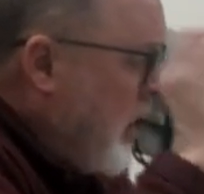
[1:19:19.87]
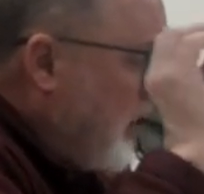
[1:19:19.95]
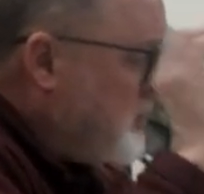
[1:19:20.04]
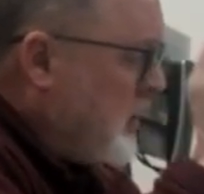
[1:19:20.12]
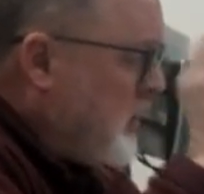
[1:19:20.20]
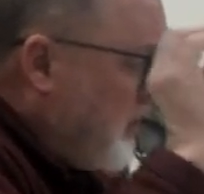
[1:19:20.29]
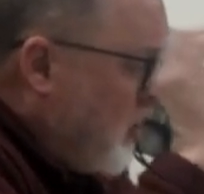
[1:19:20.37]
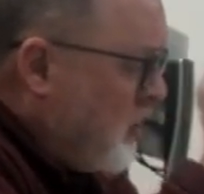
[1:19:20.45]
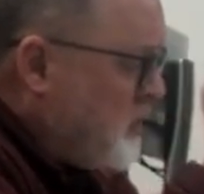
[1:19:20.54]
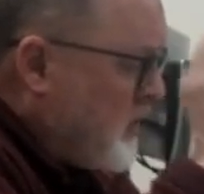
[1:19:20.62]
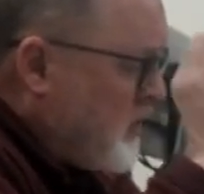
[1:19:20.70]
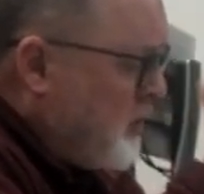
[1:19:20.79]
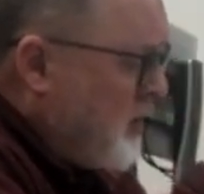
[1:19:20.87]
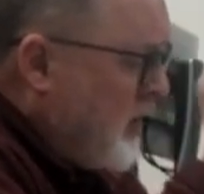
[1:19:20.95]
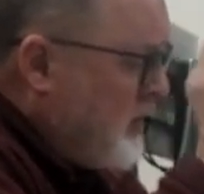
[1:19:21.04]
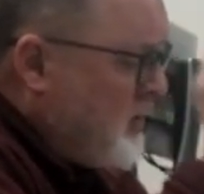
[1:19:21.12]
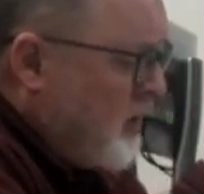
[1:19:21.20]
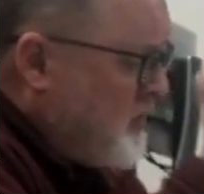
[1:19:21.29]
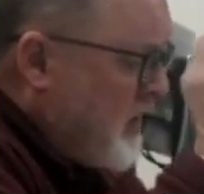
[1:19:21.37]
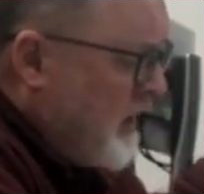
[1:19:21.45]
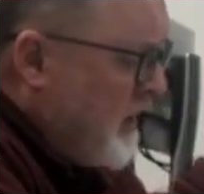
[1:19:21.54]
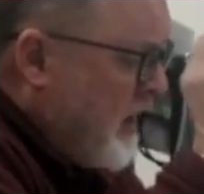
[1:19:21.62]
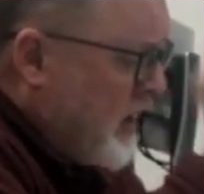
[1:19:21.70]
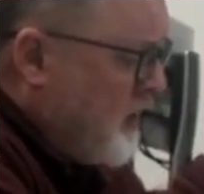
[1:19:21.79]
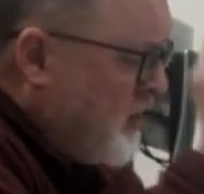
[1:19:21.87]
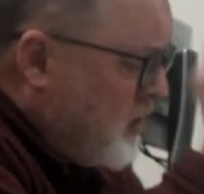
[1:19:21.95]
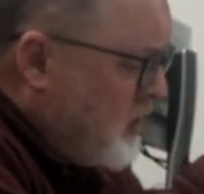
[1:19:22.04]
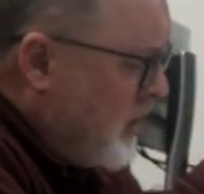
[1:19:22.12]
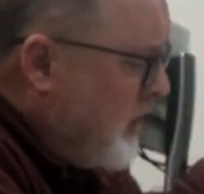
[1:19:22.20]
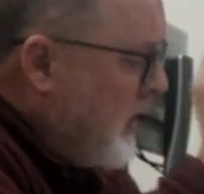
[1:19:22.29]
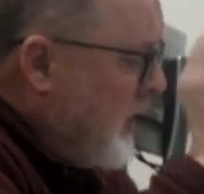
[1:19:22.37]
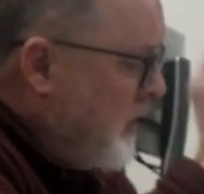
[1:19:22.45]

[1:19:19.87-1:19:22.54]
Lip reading: objective whole is exhibited as self-standing negative unity,